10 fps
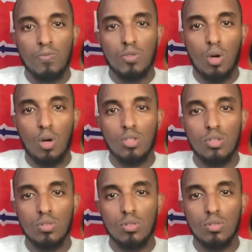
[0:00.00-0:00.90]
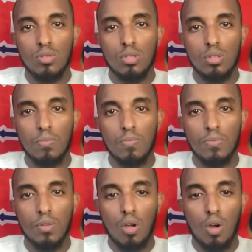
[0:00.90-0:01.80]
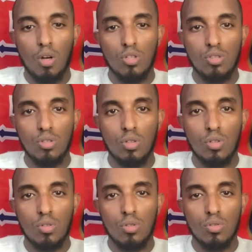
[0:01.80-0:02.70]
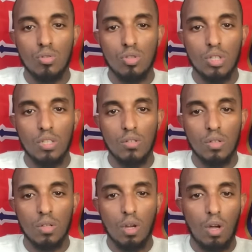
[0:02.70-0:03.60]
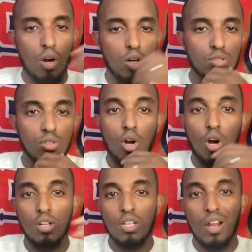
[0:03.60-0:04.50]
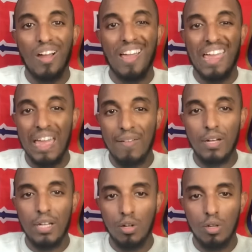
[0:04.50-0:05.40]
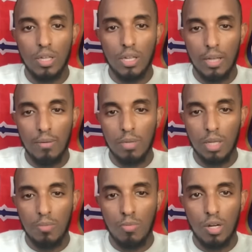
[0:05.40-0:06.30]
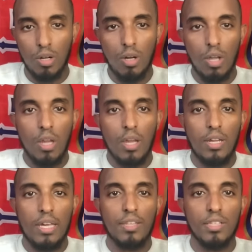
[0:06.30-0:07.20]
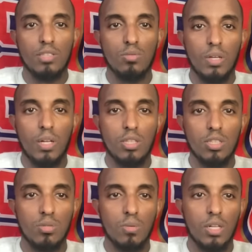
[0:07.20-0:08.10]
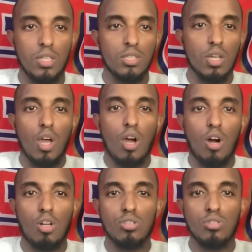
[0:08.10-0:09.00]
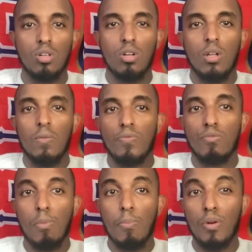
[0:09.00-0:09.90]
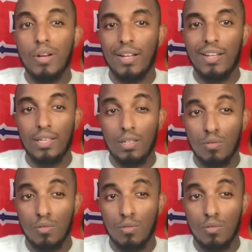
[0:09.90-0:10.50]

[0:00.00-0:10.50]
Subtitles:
So Arsenal are heavily looking at Mikel Merino, and yeah, this is where it is. Arsenal reportedly